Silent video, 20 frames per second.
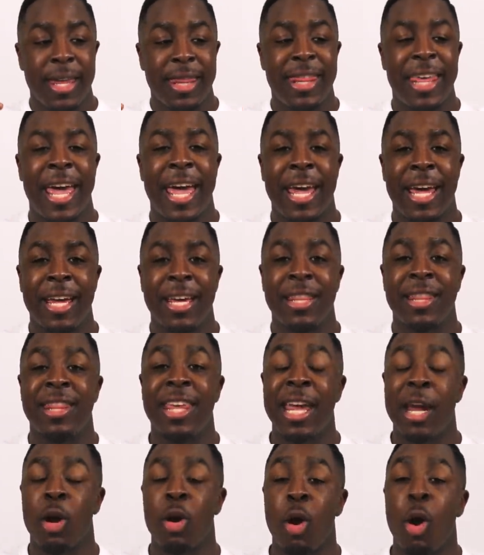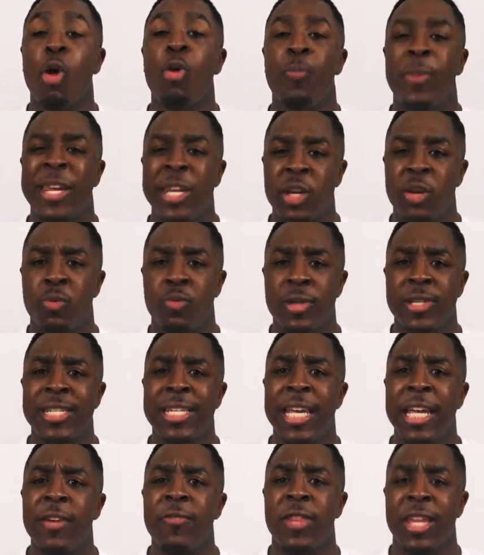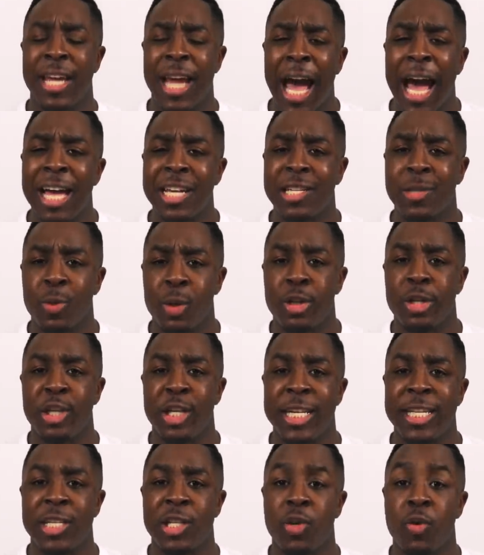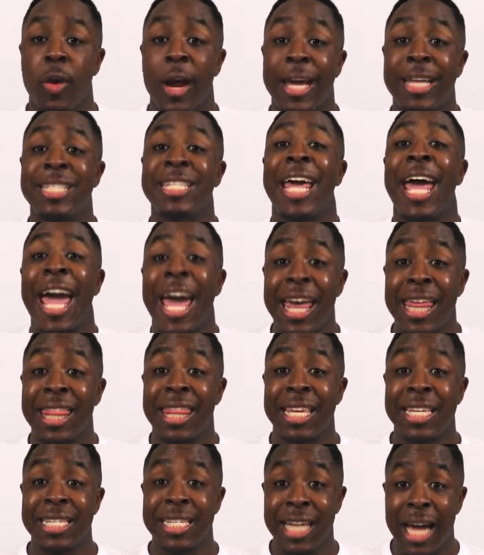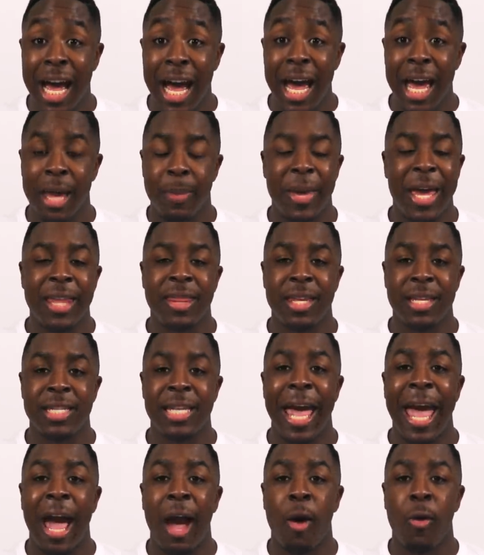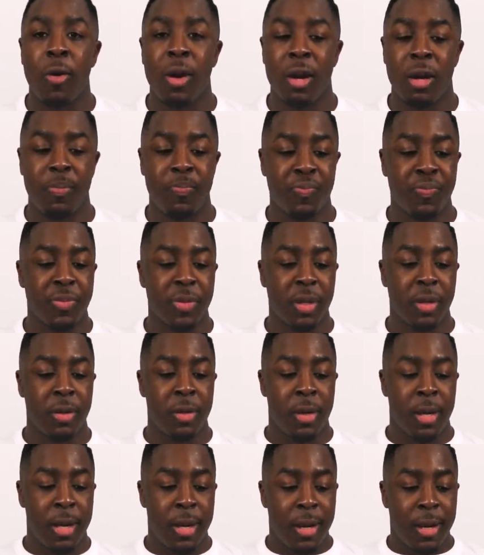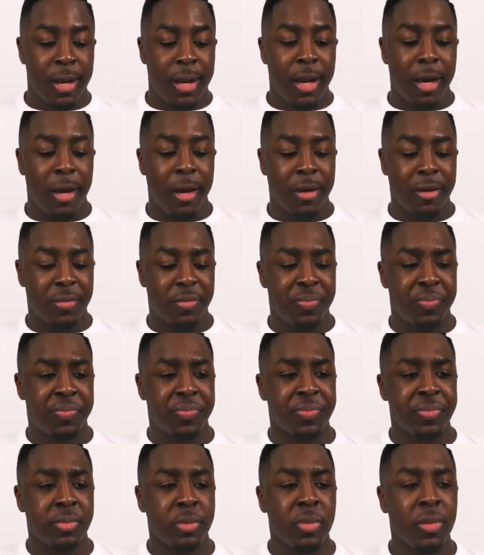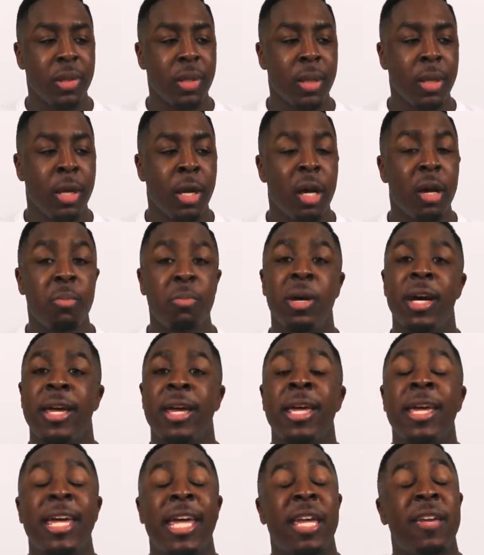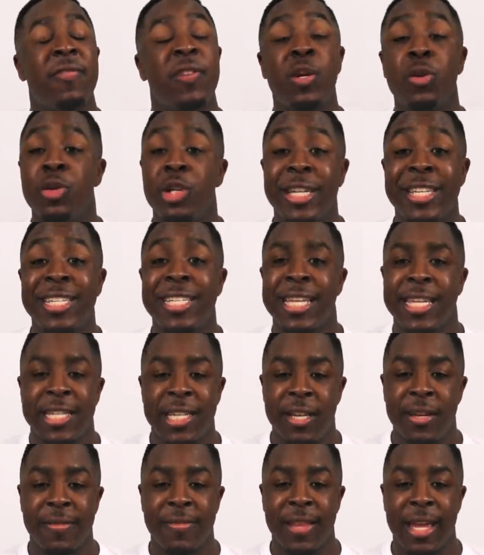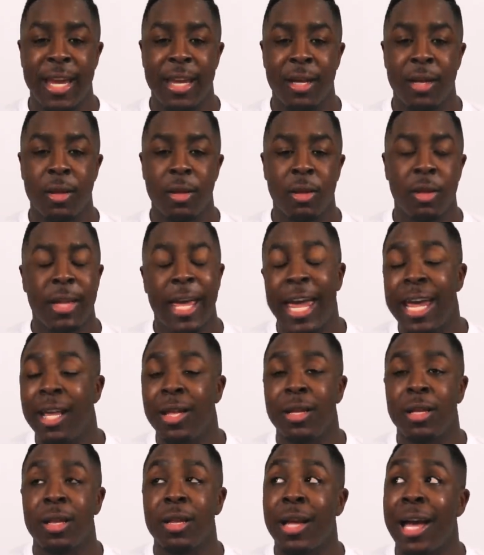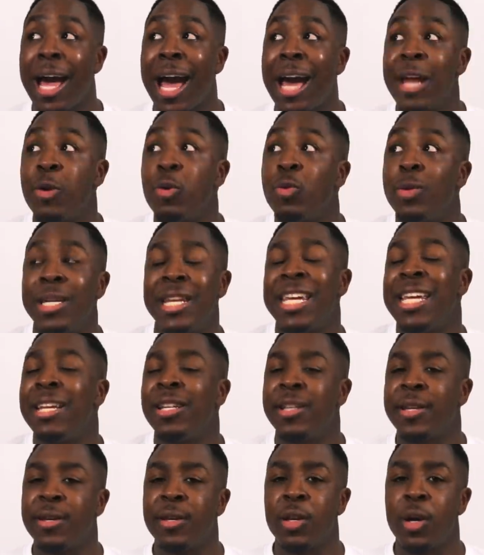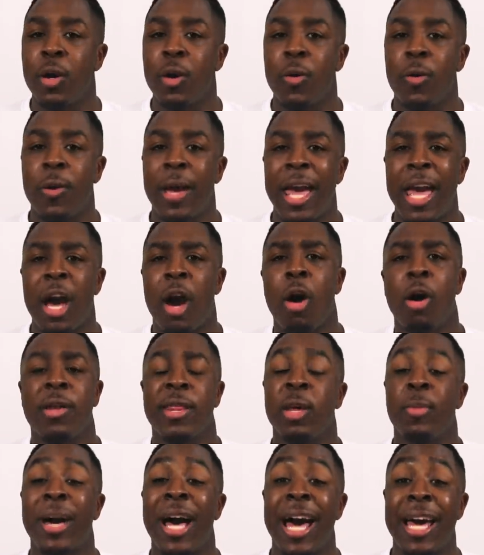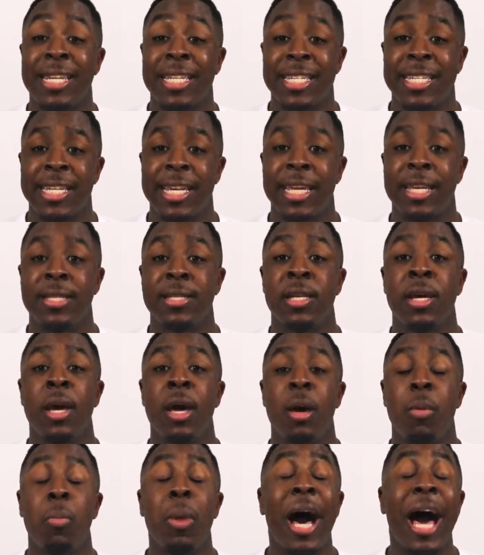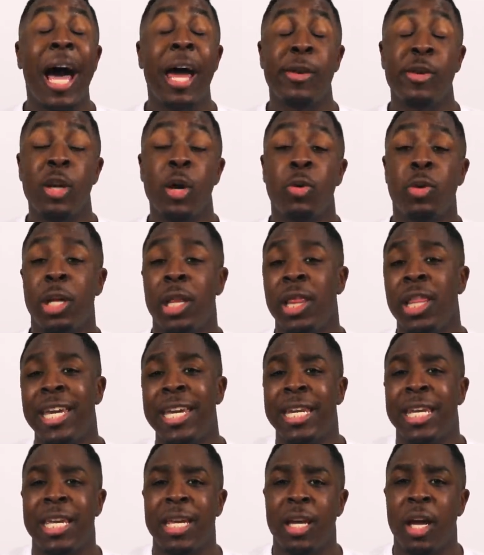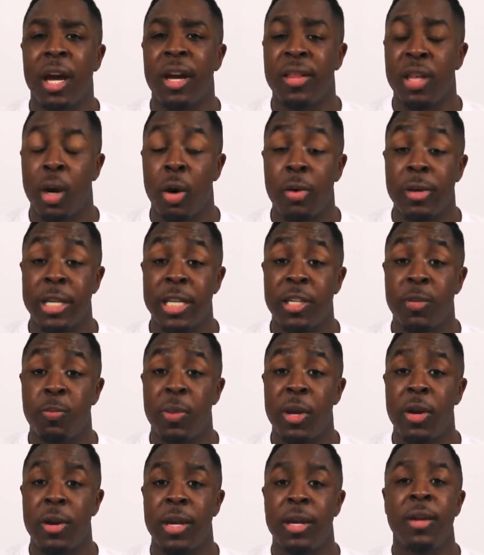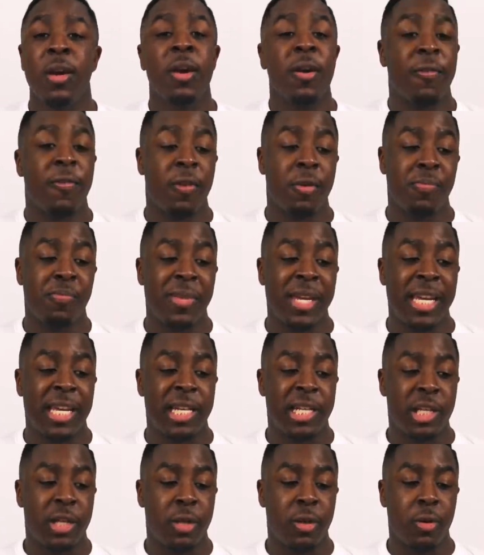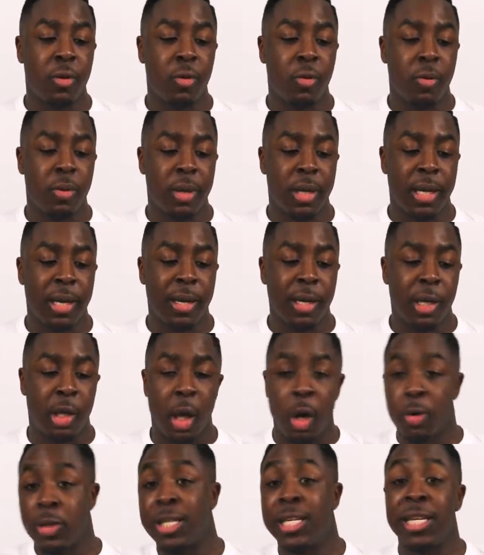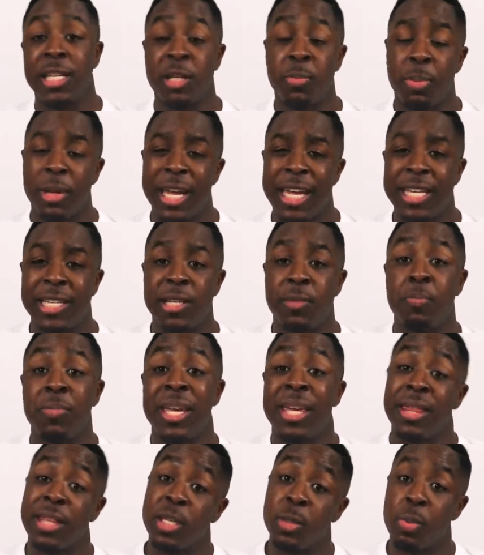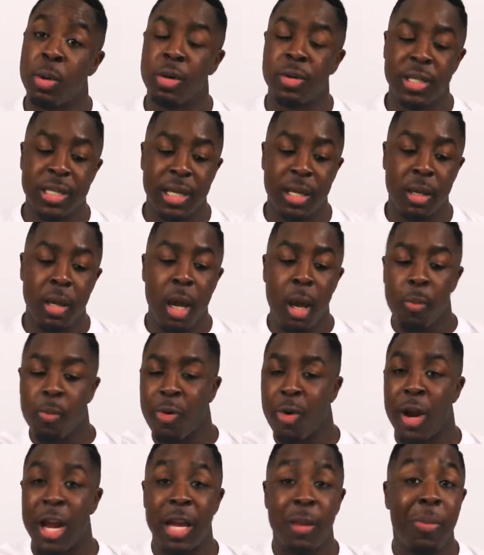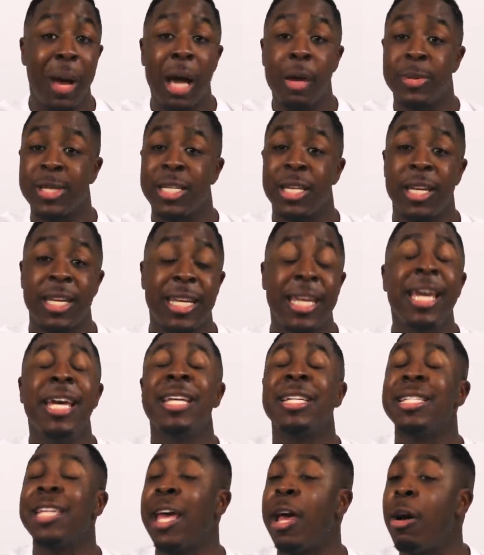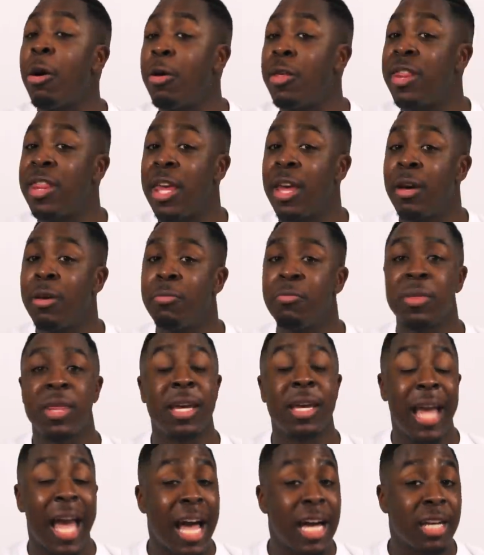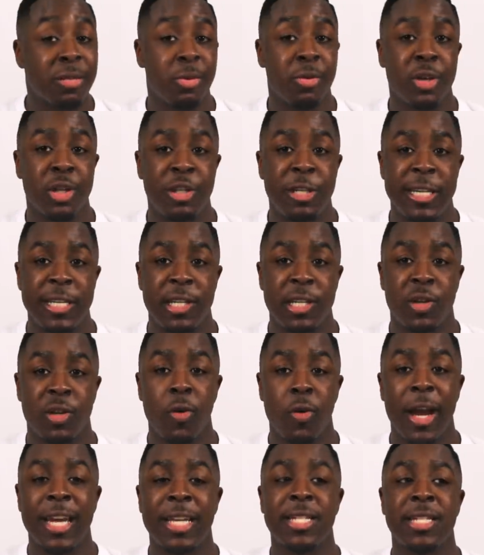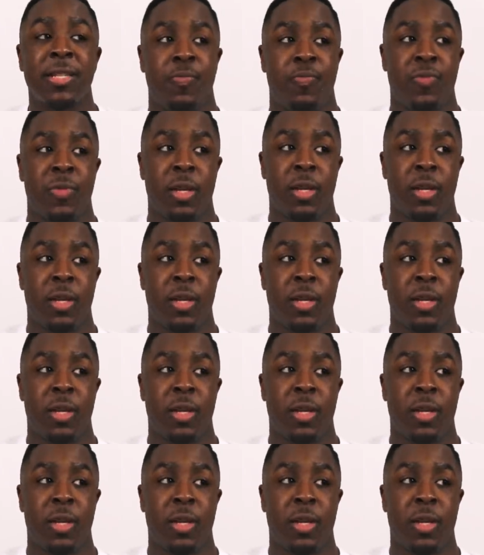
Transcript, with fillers: that they are open and receive the gospel of Jesus Christ at this time, at this hour. Um, but if you're just sensitive, like, hey, I don't need to know all the behind the scenes, but I know the leading of the Holy Spirit for me to go to this place, meet this person, pray, Bible study, tell them the gospel of Jesus Christ,